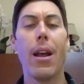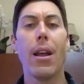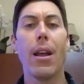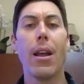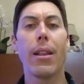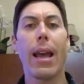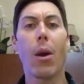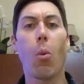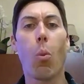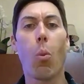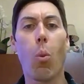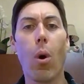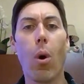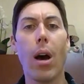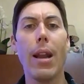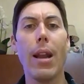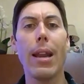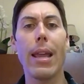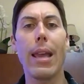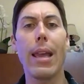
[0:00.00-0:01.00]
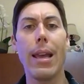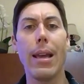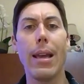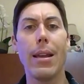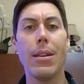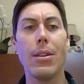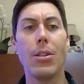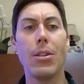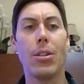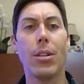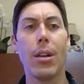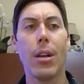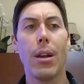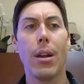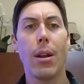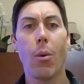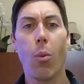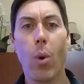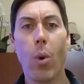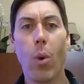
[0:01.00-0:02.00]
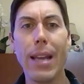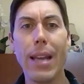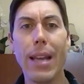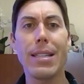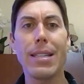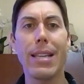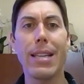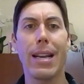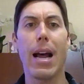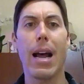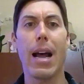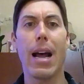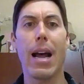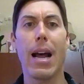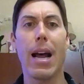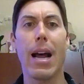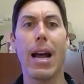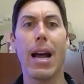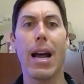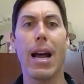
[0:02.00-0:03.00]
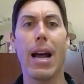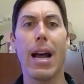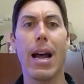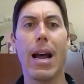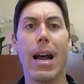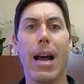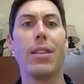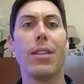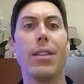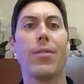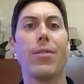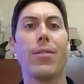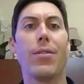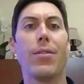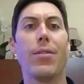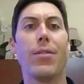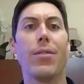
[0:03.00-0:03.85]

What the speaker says: like, what is it I'm doing this for?